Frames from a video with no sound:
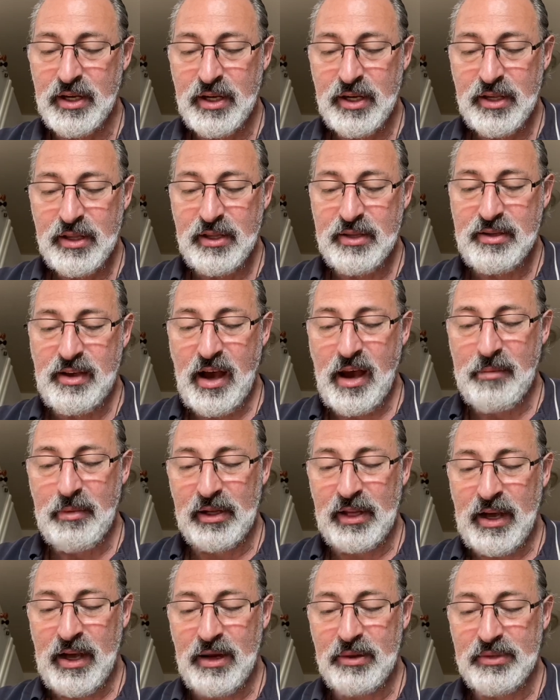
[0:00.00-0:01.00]
The time
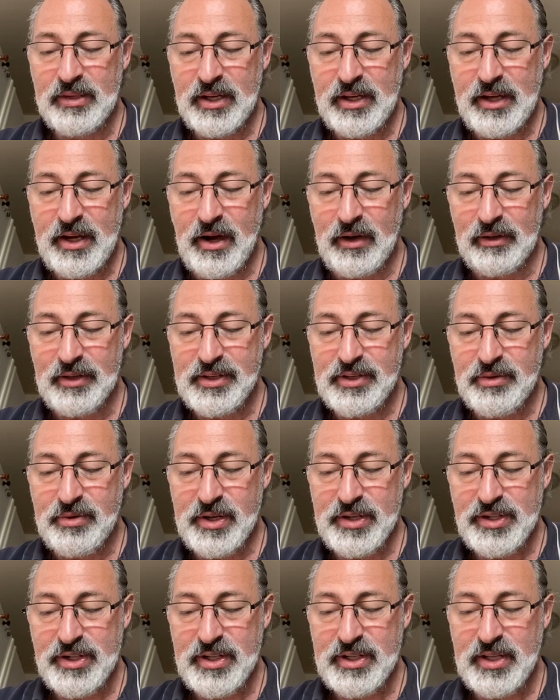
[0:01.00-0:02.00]
allowed to careless
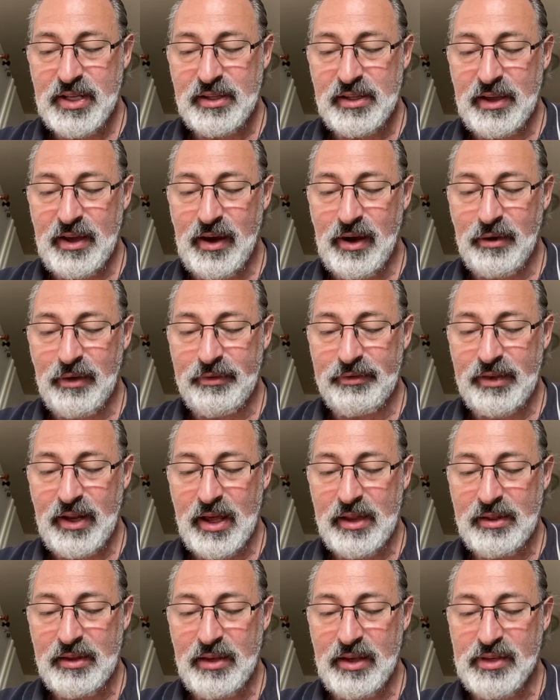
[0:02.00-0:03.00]
Christians at the hour of
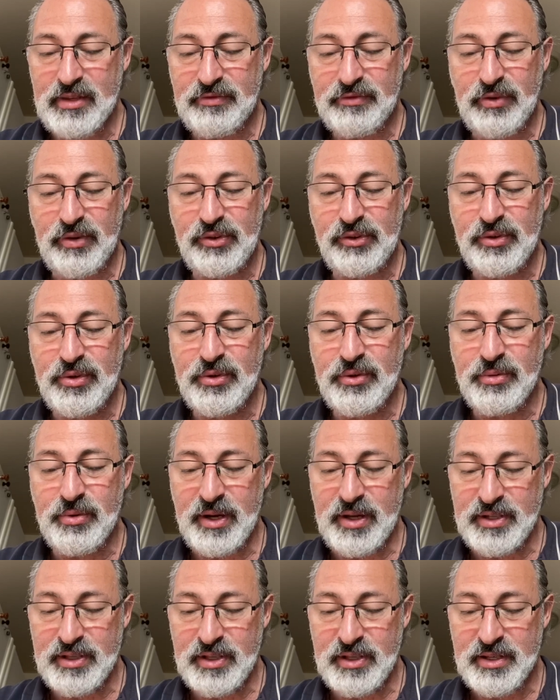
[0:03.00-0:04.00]
death is for two
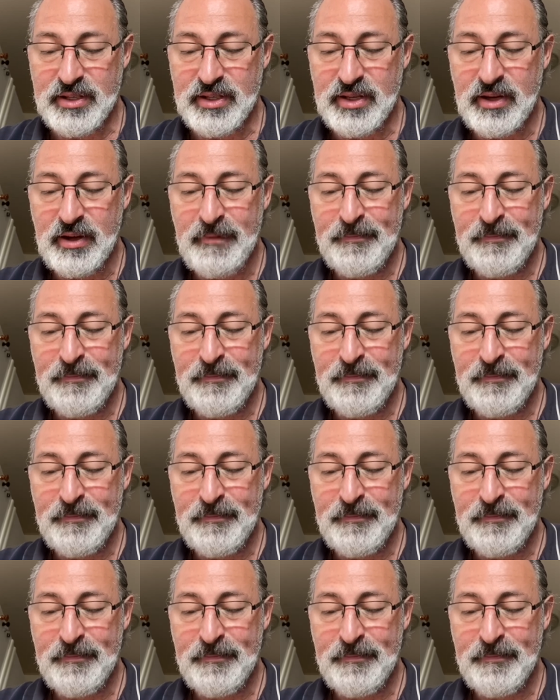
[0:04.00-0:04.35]
reasons